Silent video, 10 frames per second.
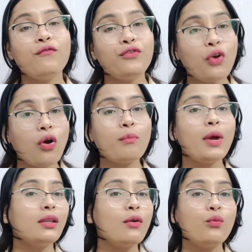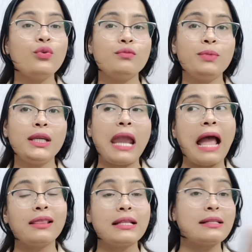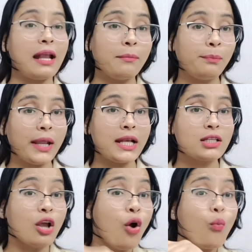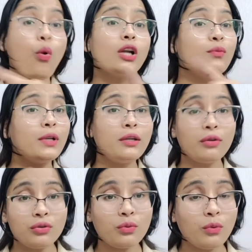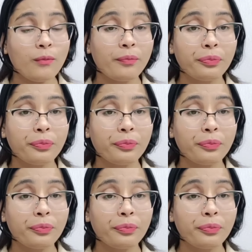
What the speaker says: if your mother would be at the same place, what will you do?